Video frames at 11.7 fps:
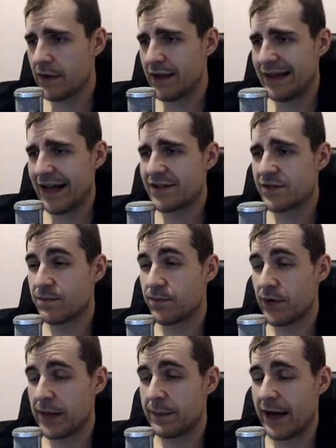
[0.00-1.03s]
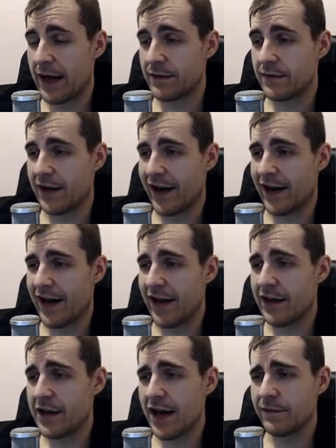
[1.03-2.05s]
That's pretty bad.
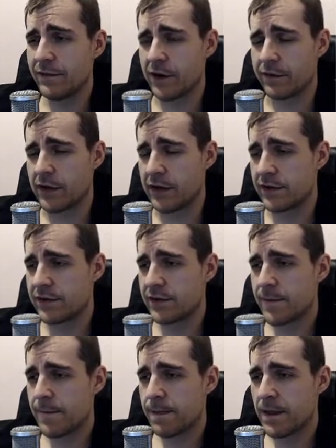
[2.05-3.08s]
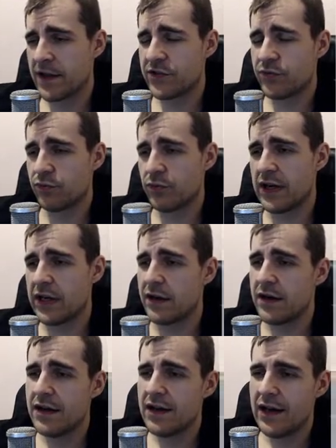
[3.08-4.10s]
I had one of these. It's really...
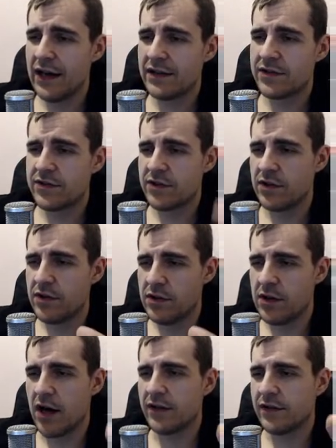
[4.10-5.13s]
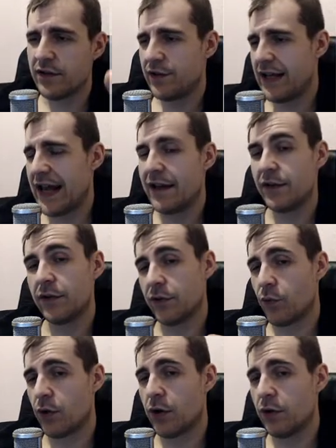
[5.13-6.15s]
It's not the end of the
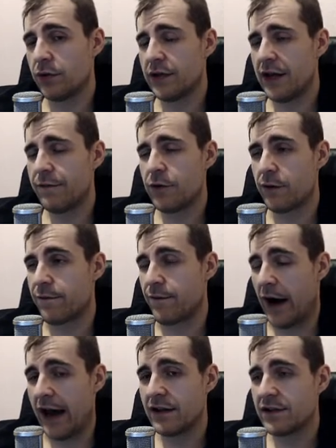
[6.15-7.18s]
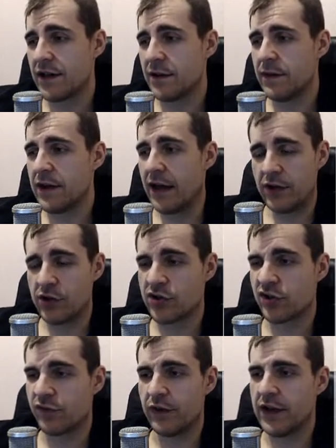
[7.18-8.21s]
world if you're frying something and you're
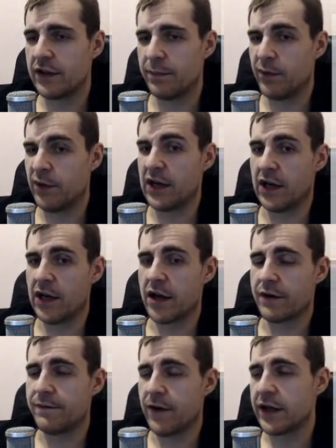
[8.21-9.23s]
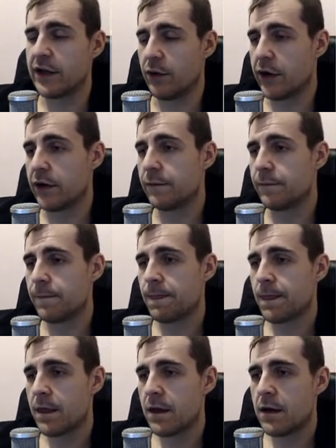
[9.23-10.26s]
just willing to put in a lot of fucking oil.
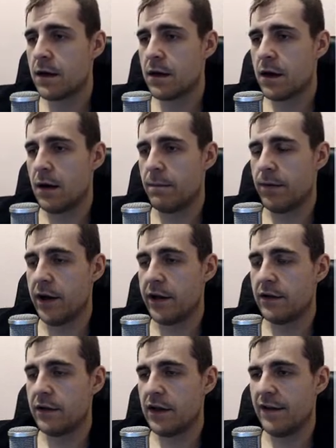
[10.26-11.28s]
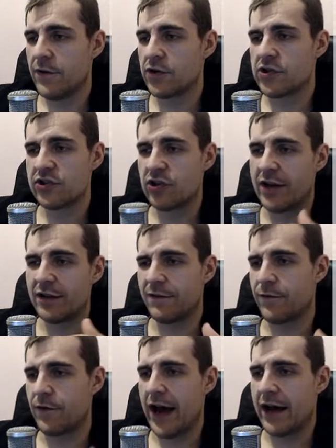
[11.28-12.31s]
But if you're just trying to
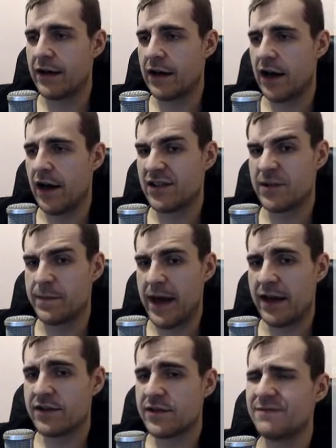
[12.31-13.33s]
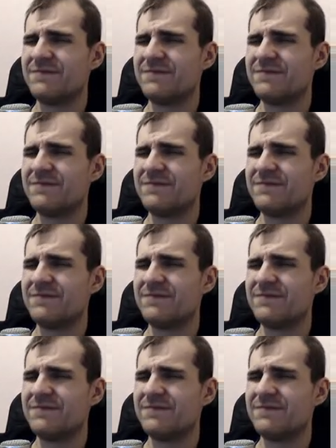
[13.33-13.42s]
fry some eggs...